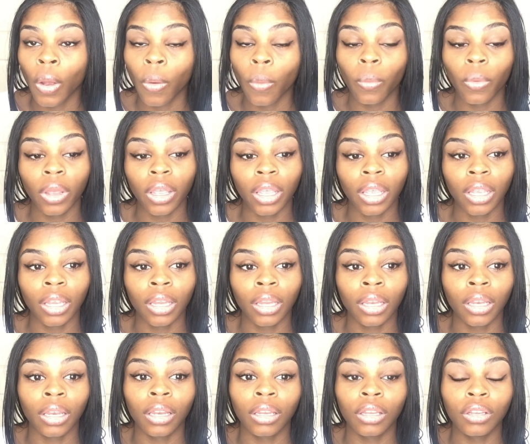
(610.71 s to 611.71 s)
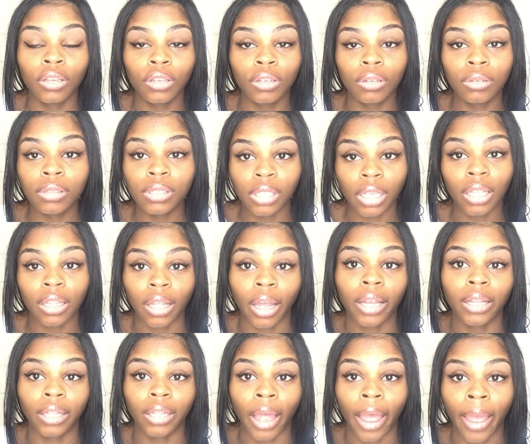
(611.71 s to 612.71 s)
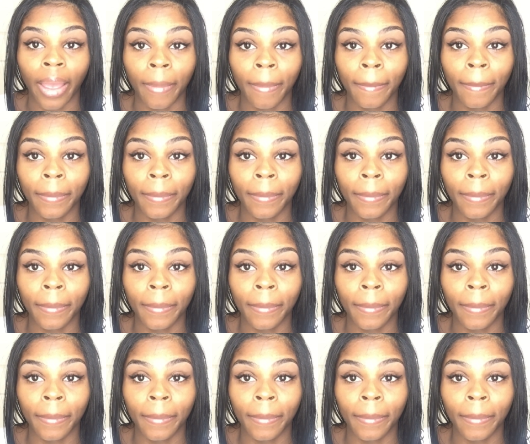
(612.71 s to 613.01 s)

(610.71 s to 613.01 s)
when you sick like that.